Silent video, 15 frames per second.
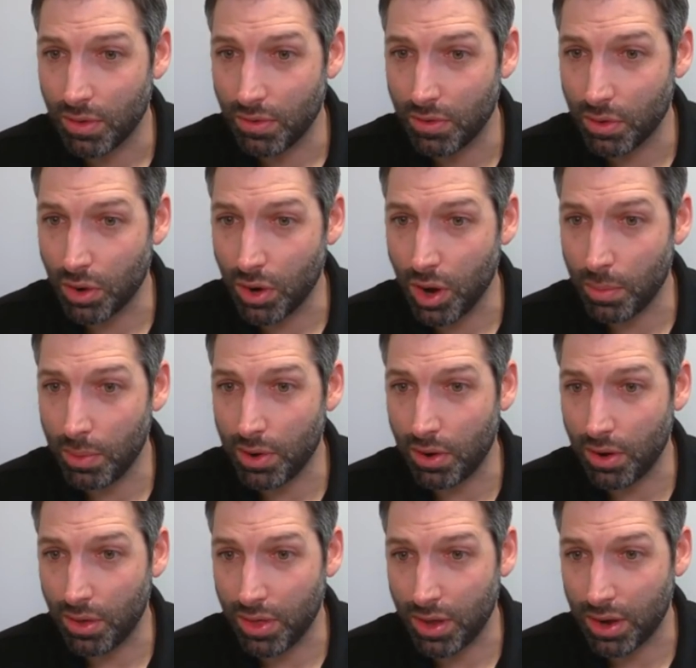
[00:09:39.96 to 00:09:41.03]
Feel
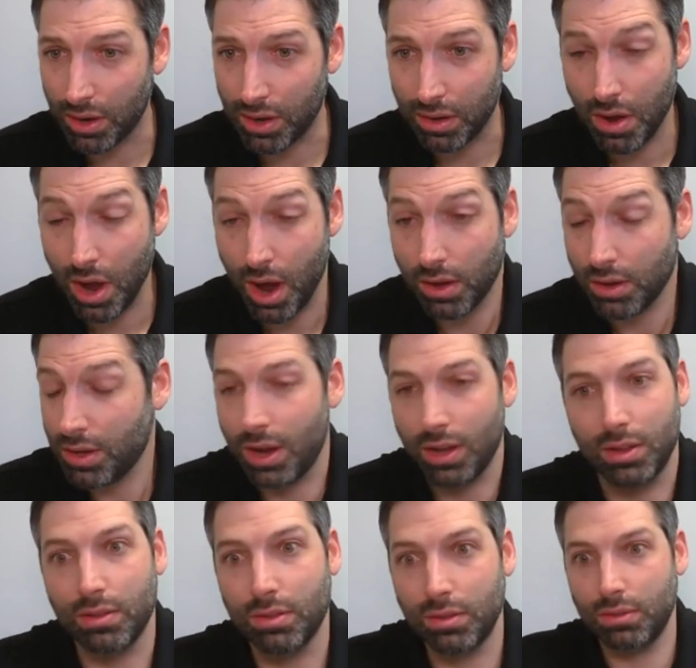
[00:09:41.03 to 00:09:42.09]
confident, authentic.
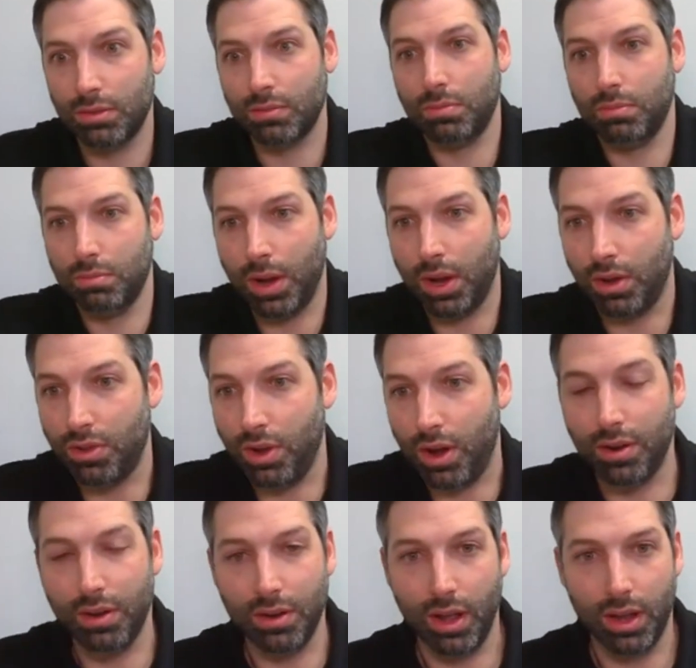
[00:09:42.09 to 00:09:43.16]
Yeah. Bingo,
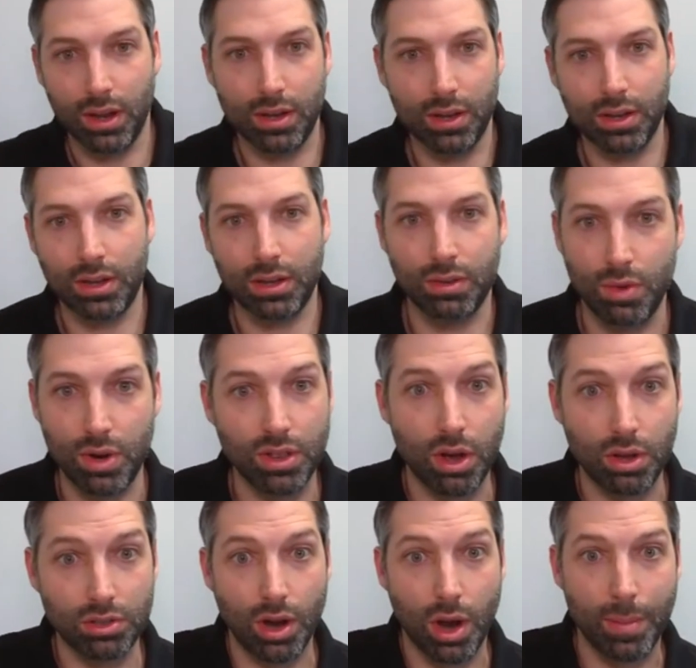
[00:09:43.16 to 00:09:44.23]
Todd. Like, you read
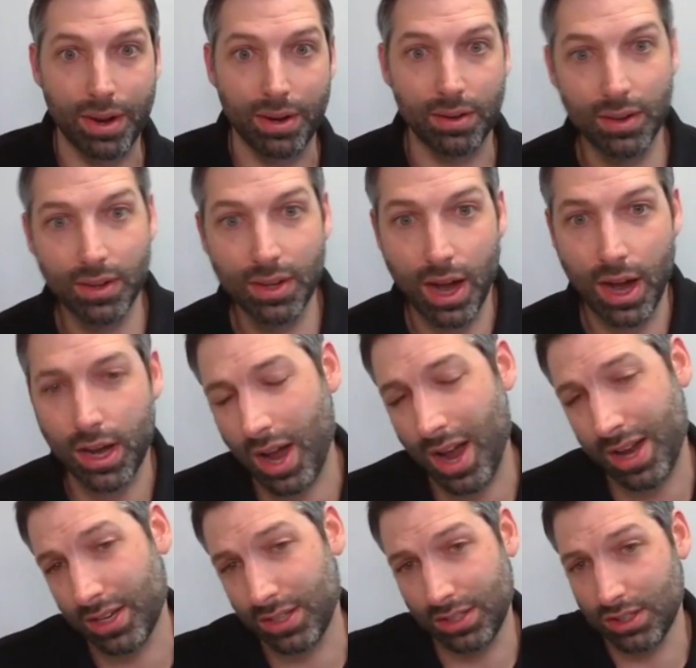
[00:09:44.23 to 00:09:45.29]
Todd's comment.
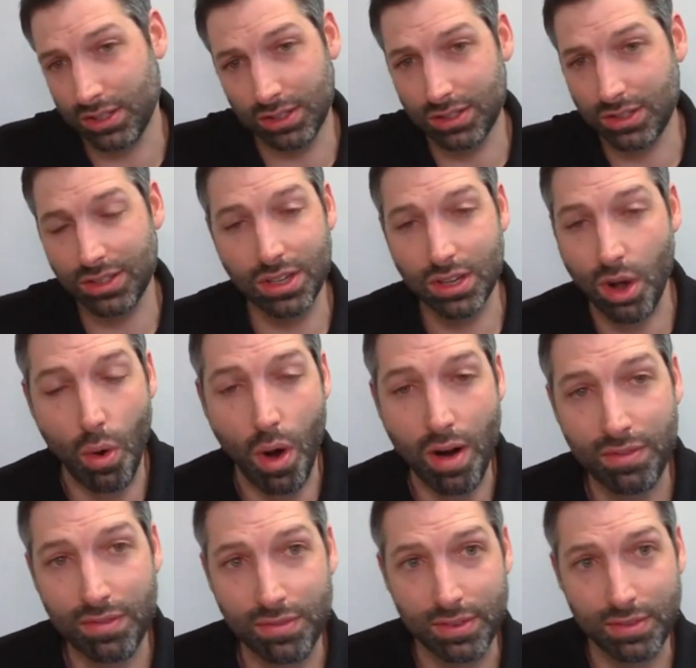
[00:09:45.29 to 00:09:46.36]
I can just go
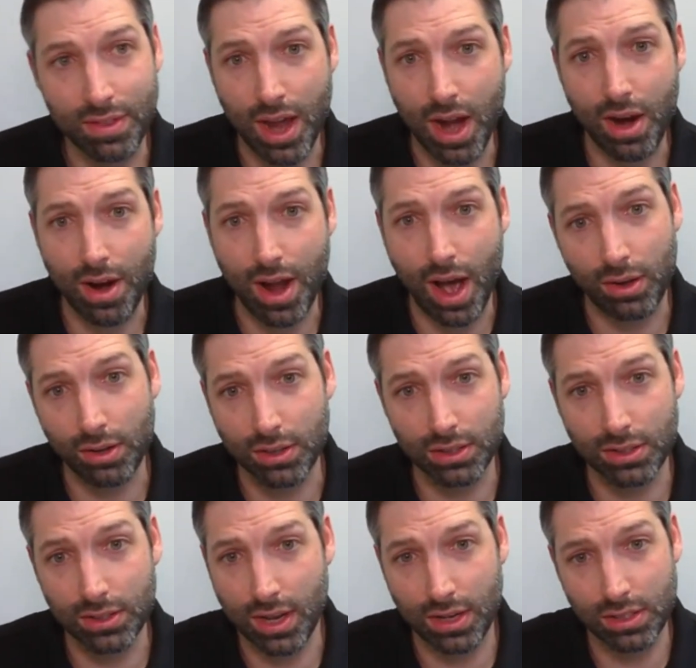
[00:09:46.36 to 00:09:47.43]
off the air now,
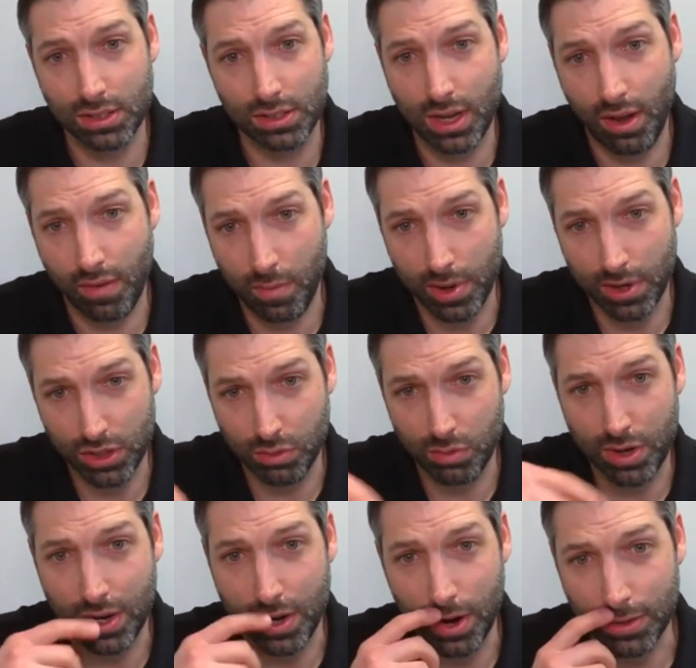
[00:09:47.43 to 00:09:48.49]
just to tell everybody, just
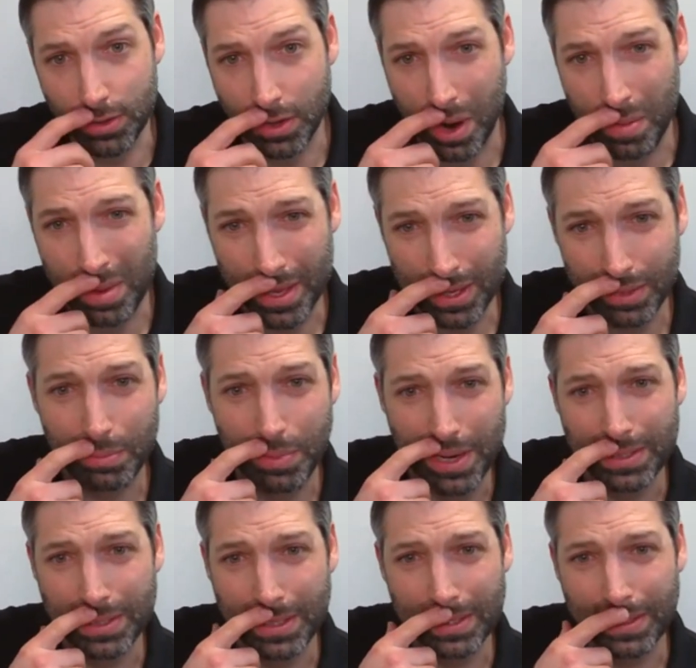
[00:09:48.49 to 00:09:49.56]
read Todd's comment. That's
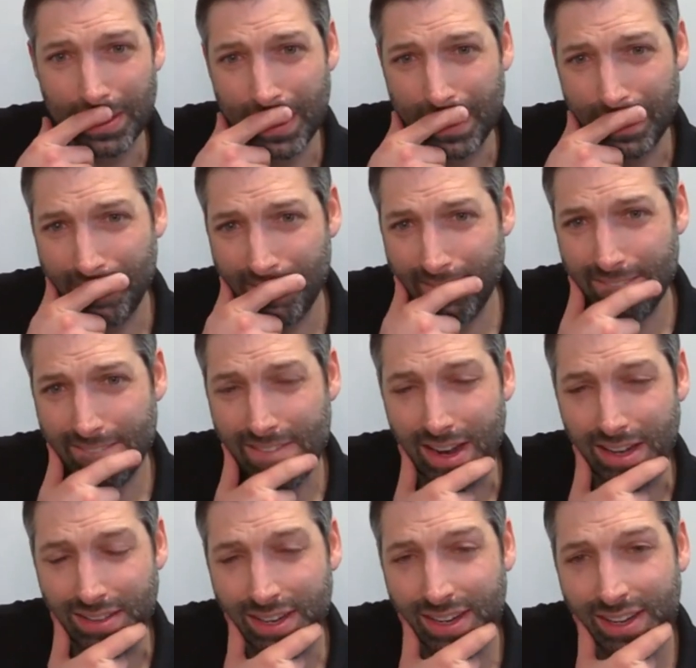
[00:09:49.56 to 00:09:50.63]
basically
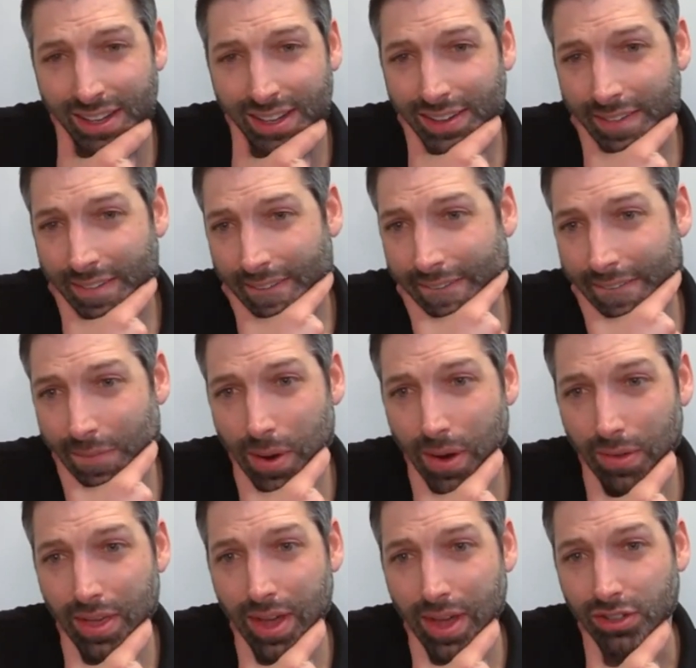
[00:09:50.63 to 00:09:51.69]
it.
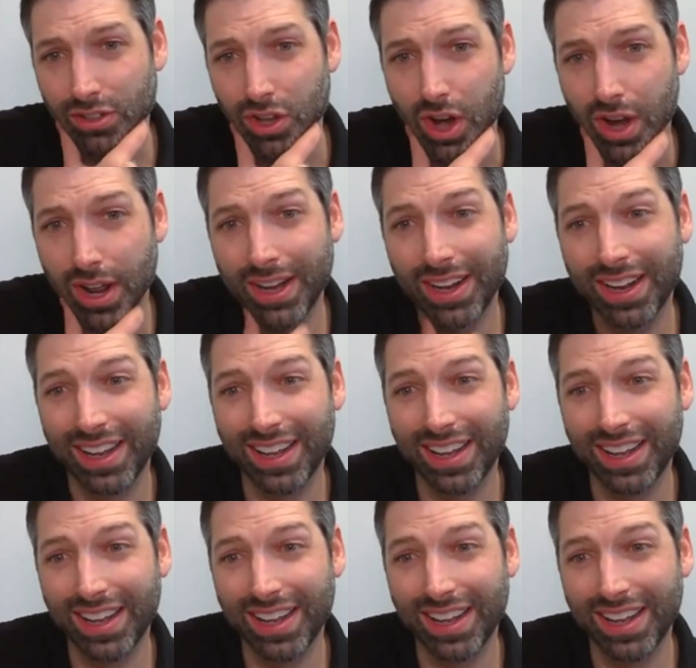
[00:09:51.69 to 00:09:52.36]
Well, thanks, Todd.